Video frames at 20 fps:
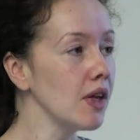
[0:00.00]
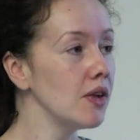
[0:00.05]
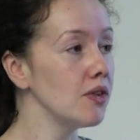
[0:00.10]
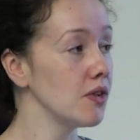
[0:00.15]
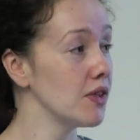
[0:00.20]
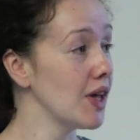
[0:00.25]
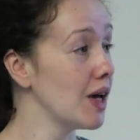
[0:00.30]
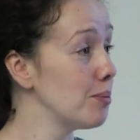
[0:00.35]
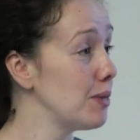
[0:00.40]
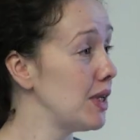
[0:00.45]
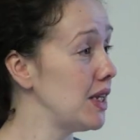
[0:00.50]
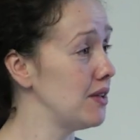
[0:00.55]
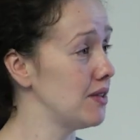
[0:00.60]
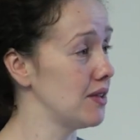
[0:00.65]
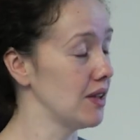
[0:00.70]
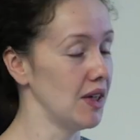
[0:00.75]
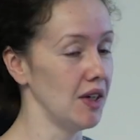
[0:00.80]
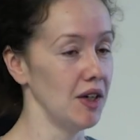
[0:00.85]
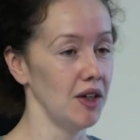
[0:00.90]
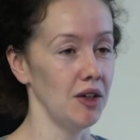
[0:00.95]
So that
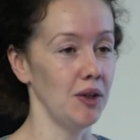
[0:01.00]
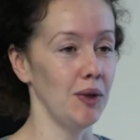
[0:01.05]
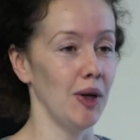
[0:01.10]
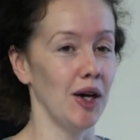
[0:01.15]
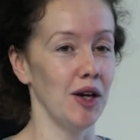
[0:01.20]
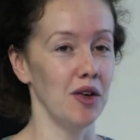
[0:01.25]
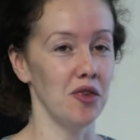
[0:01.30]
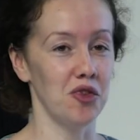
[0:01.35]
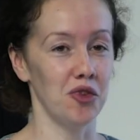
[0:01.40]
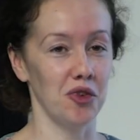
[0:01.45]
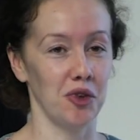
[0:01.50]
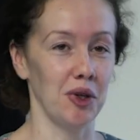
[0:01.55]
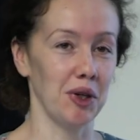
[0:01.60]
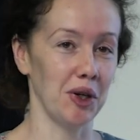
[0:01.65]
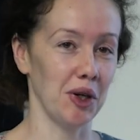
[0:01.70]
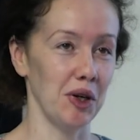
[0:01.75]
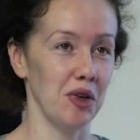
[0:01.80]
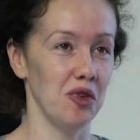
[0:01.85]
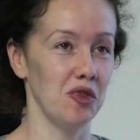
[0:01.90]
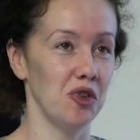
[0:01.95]
means you have
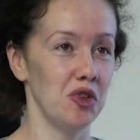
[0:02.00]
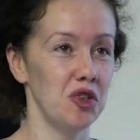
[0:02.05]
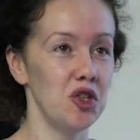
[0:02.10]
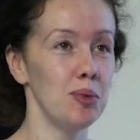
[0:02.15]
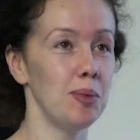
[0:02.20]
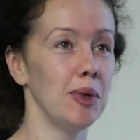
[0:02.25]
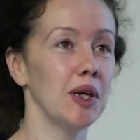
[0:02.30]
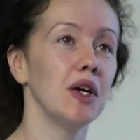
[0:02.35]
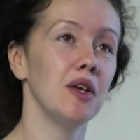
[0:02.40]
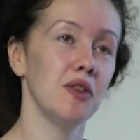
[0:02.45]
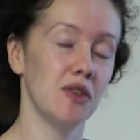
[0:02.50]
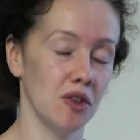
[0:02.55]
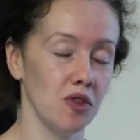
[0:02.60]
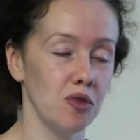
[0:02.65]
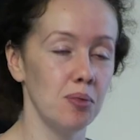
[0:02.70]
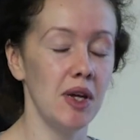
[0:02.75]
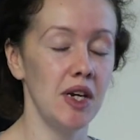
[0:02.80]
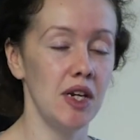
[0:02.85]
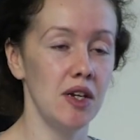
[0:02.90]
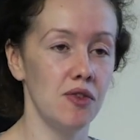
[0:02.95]
kind of duplicates
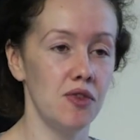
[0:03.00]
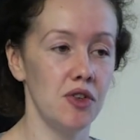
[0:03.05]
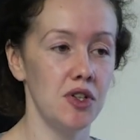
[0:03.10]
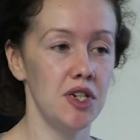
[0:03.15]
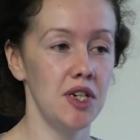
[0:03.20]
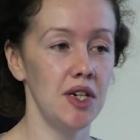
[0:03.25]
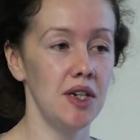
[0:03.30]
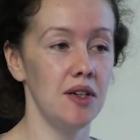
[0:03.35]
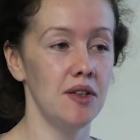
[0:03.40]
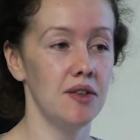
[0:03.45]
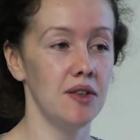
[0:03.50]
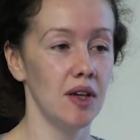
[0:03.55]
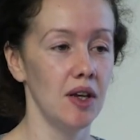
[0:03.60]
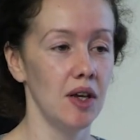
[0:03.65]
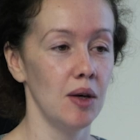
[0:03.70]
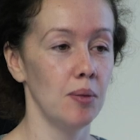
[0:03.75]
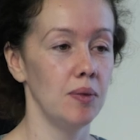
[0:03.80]
of many of the genes,